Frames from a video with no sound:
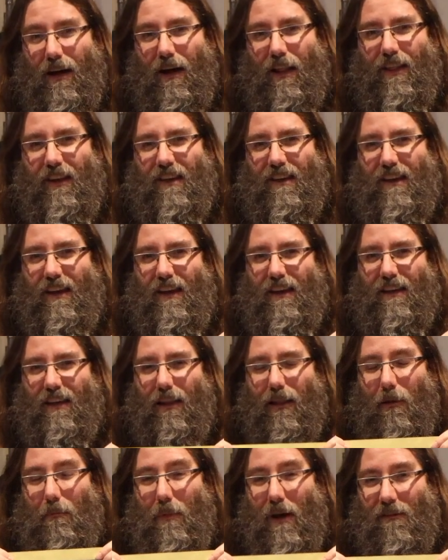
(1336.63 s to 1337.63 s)
this is a
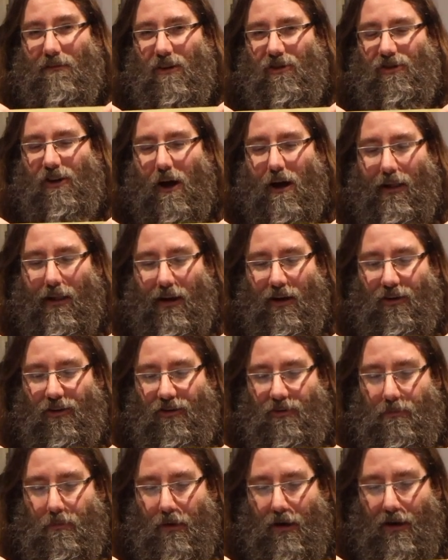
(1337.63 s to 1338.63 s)
little bit of a
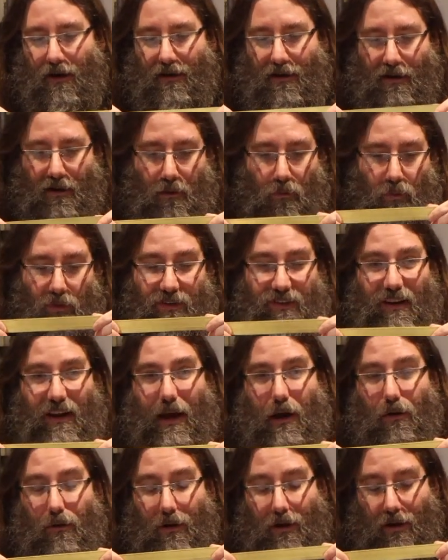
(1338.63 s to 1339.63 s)
challenge, but we'll see
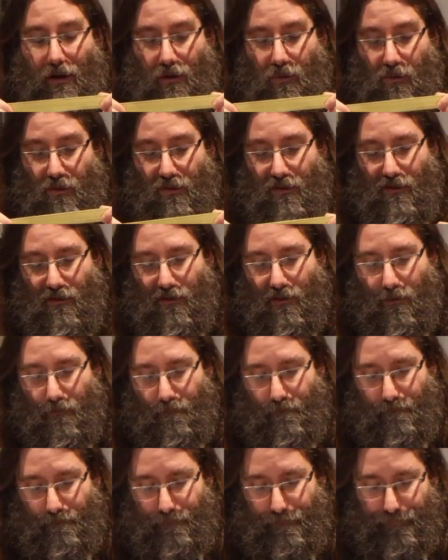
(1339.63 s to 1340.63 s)
how it goes.
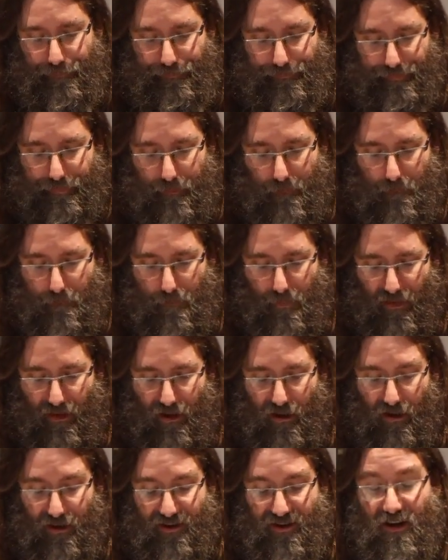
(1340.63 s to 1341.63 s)

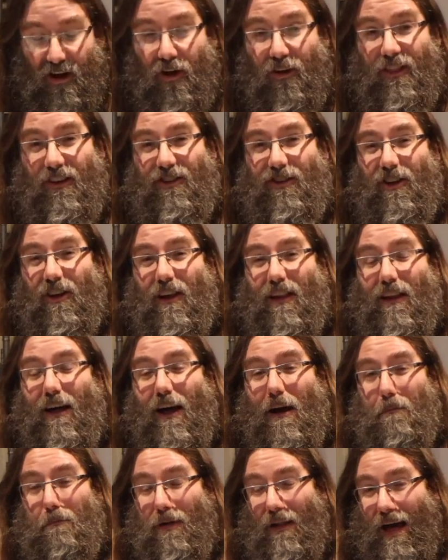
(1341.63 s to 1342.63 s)
So this took a
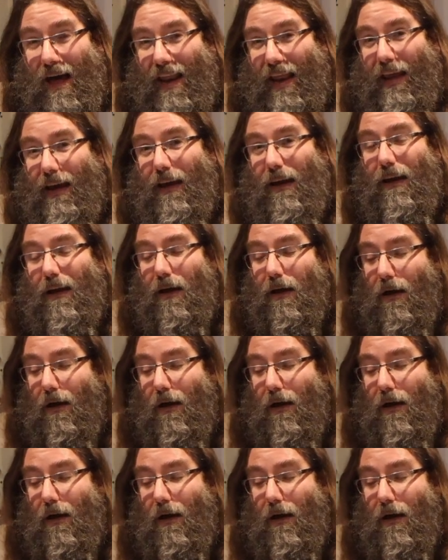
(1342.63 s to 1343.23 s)
lot of planning.